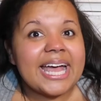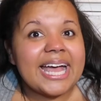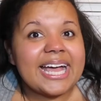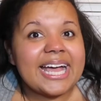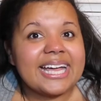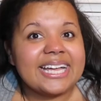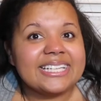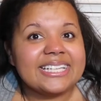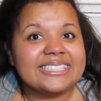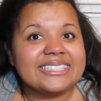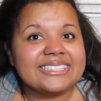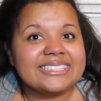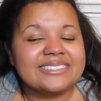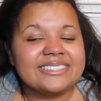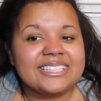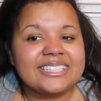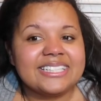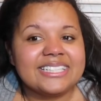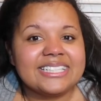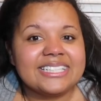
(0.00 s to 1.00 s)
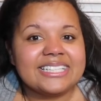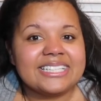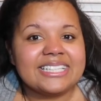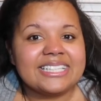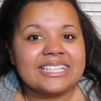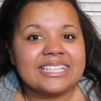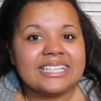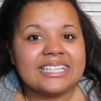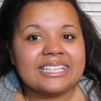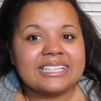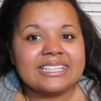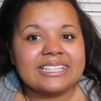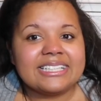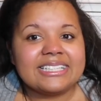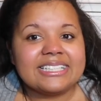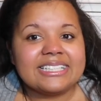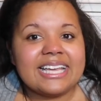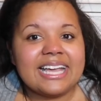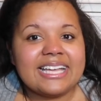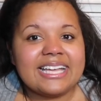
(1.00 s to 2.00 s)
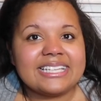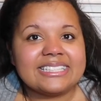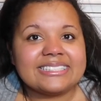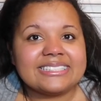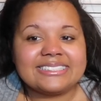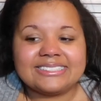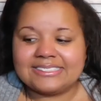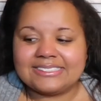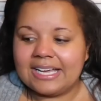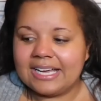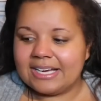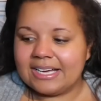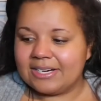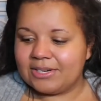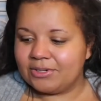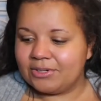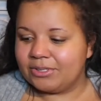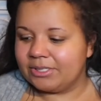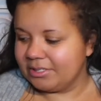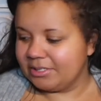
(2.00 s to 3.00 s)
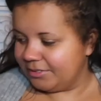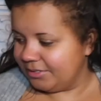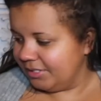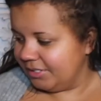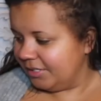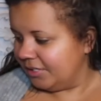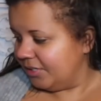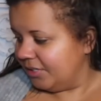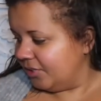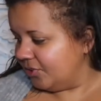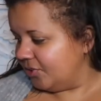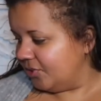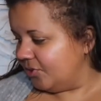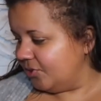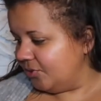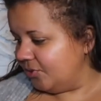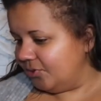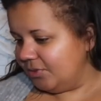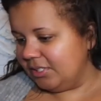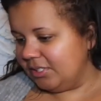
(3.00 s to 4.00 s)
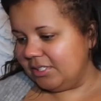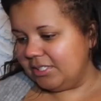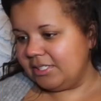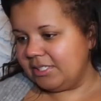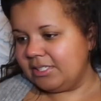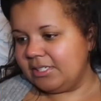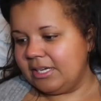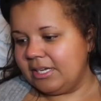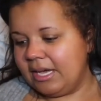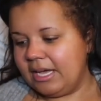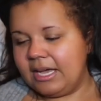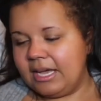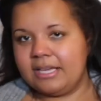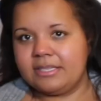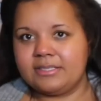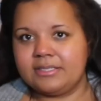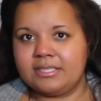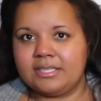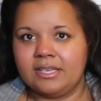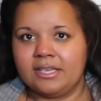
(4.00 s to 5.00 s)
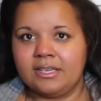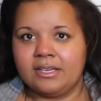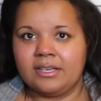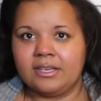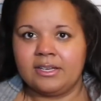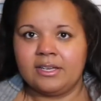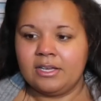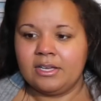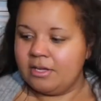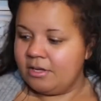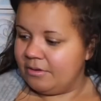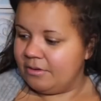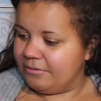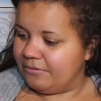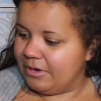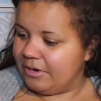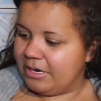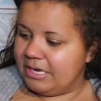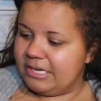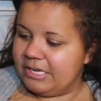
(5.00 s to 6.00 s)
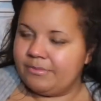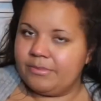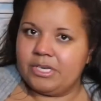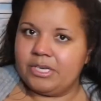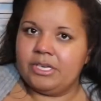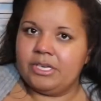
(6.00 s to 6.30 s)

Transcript: And yeah, so to start from